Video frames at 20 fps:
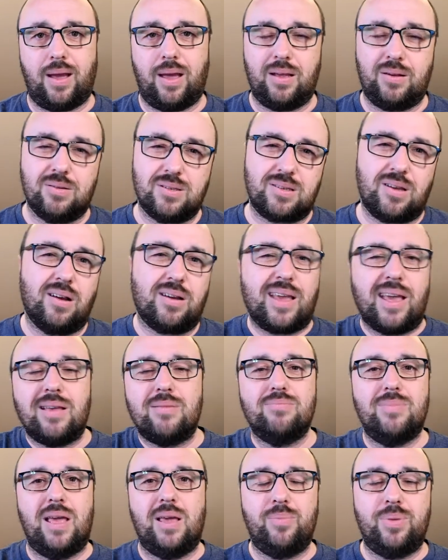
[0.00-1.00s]
I goes,
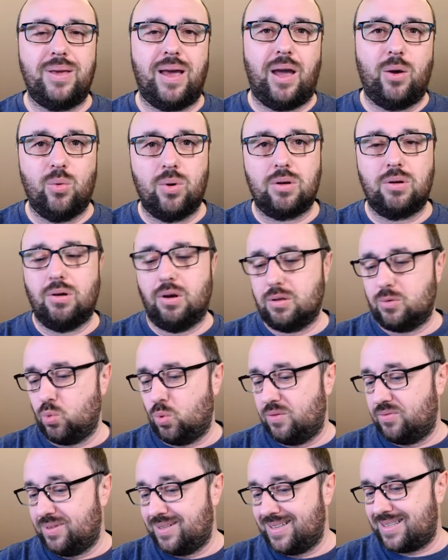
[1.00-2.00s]
okay, maybe I will go
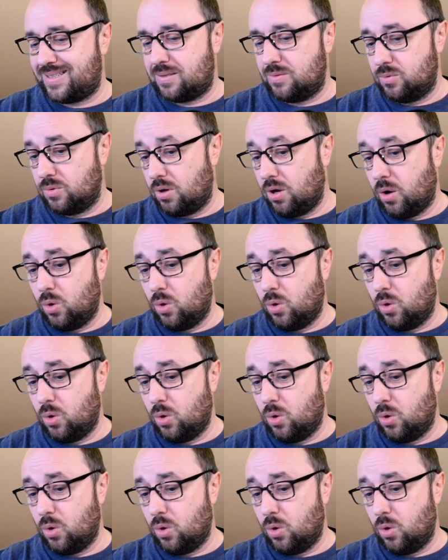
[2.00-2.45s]
with this